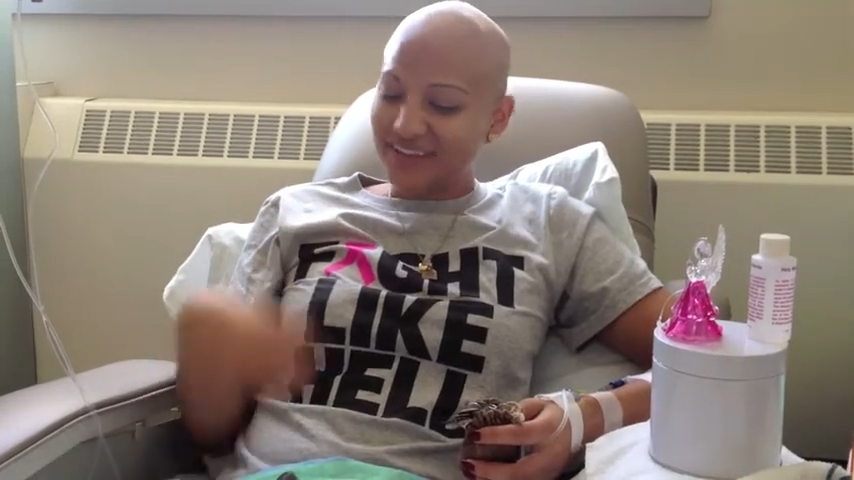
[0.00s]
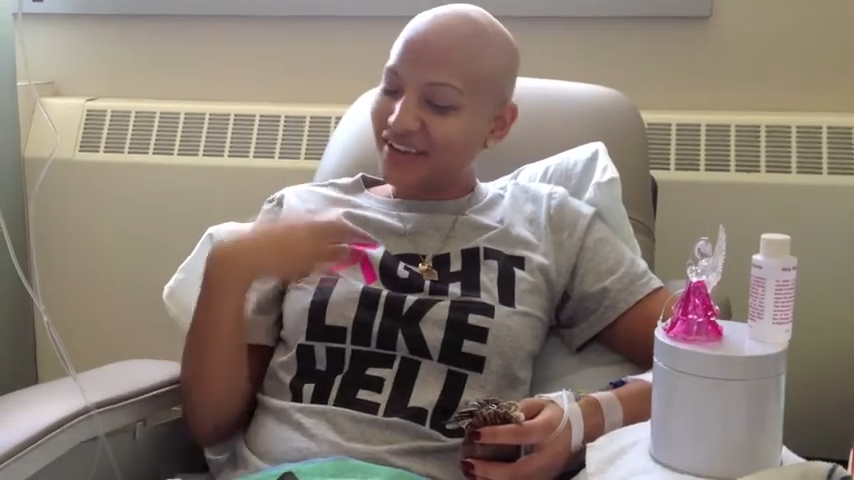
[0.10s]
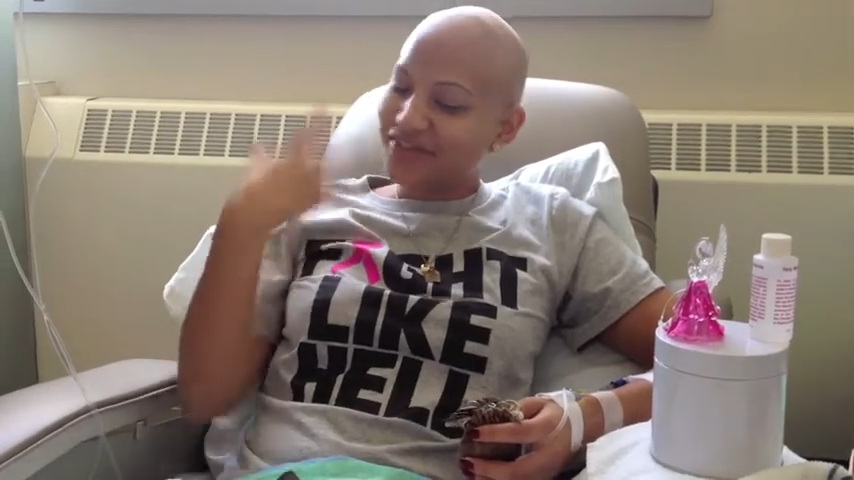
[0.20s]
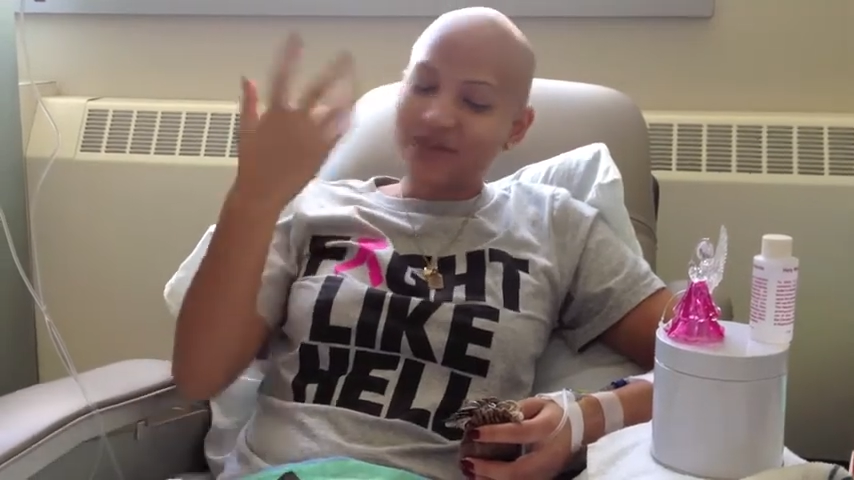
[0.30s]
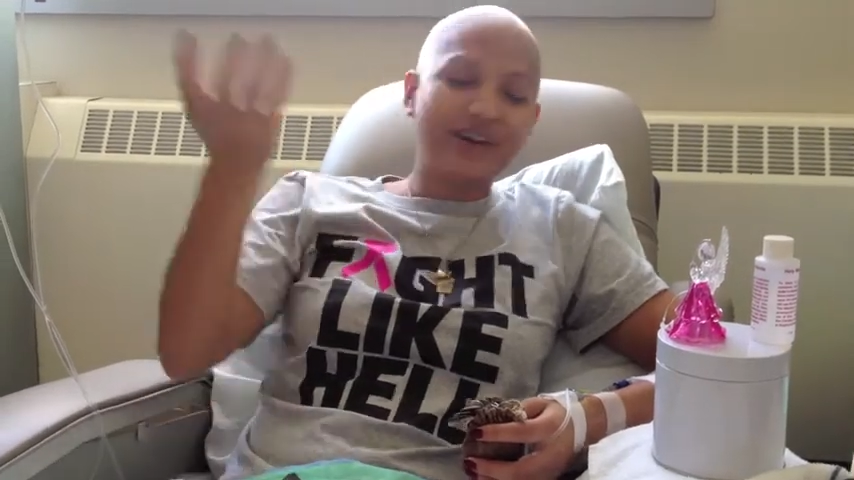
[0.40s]

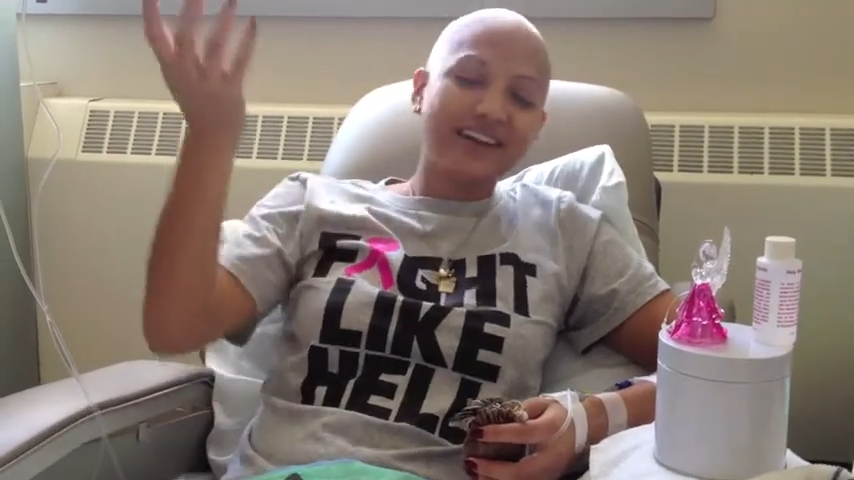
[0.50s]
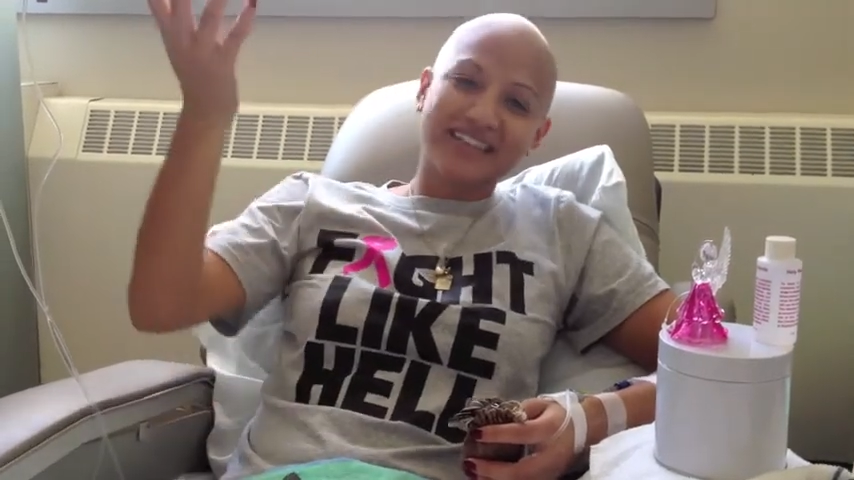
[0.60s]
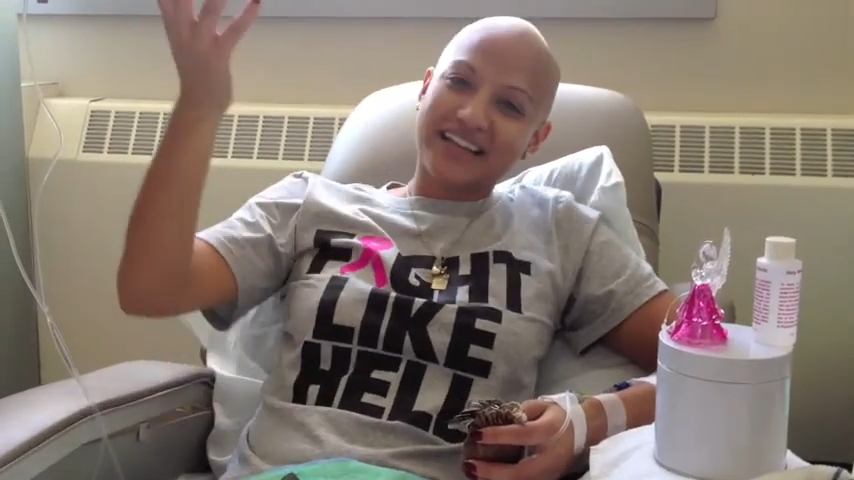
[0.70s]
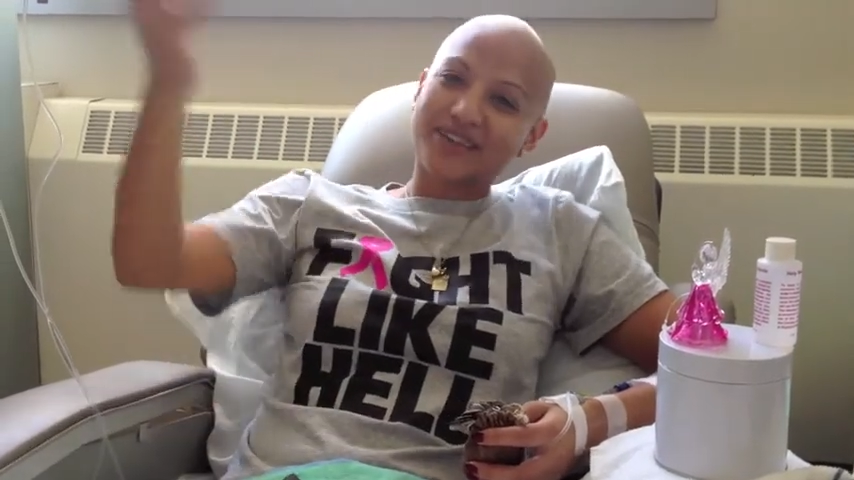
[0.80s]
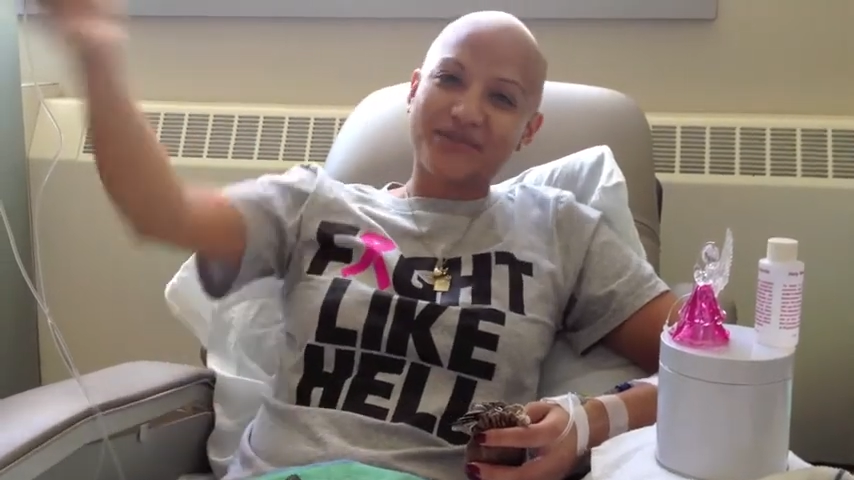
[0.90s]
of
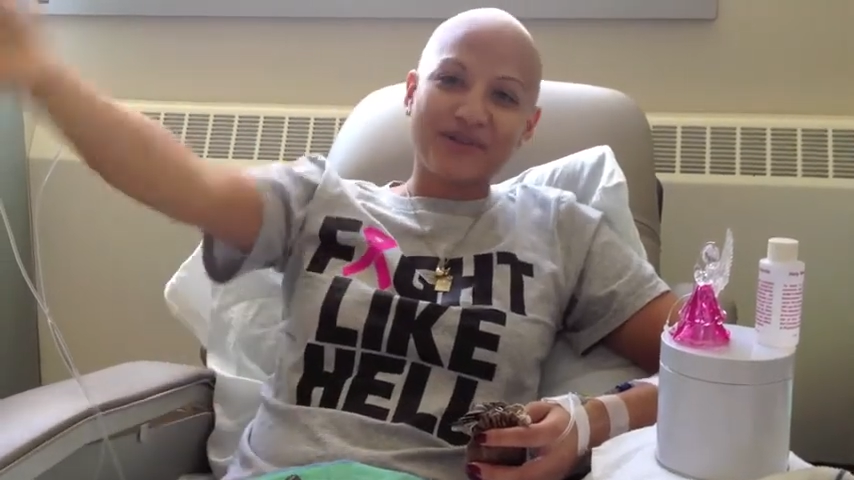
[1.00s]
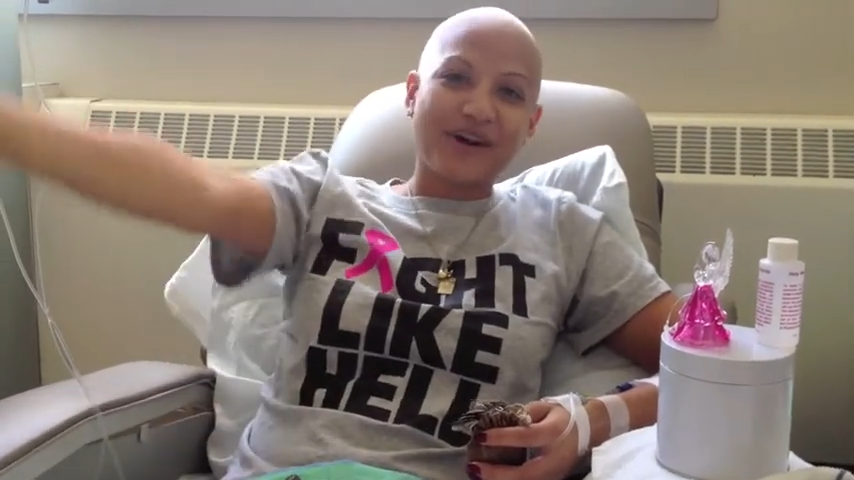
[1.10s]
course, I grew